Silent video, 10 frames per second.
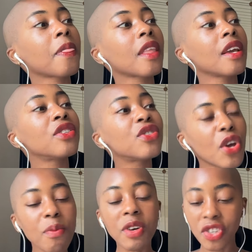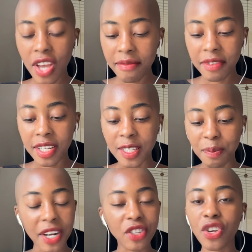So much evidence,
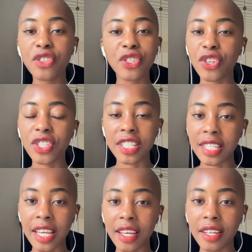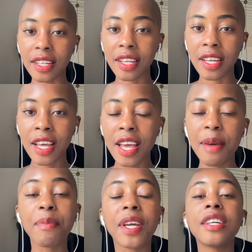but I chose not to see it,
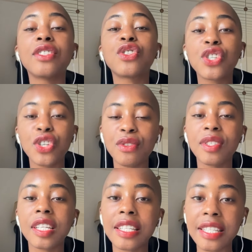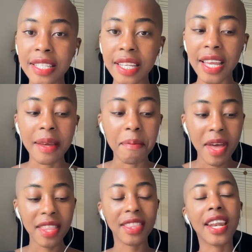because choosing to see it
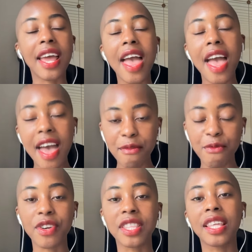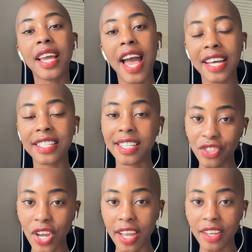meant that everything had to
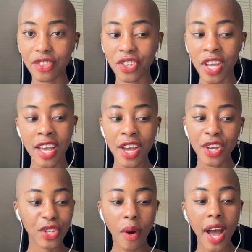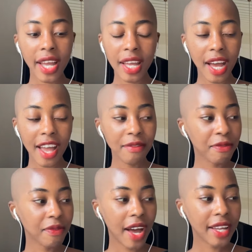change. So I, I,
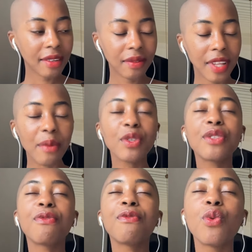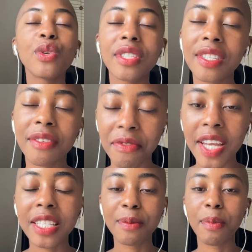I, I was forced to
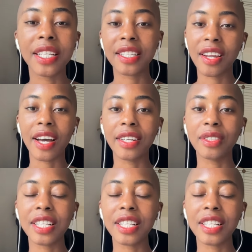face my denial.